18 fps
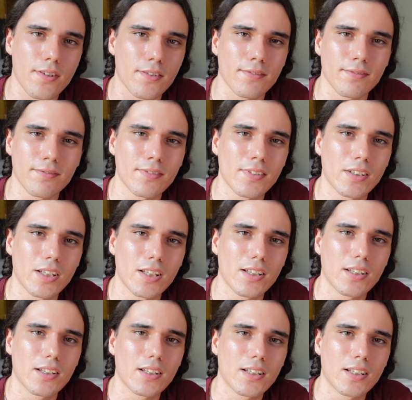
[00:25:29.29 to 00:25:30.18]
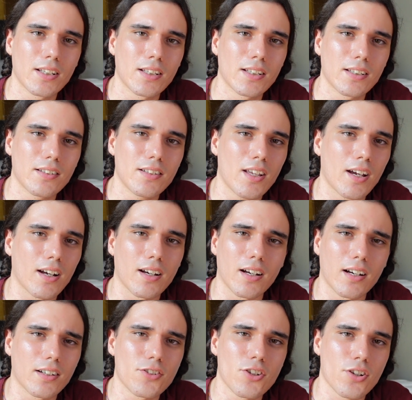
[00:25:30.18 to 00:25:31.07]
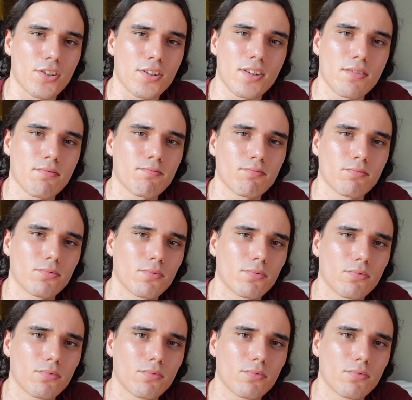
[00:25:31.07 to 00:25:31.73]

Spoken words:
And yeah, I just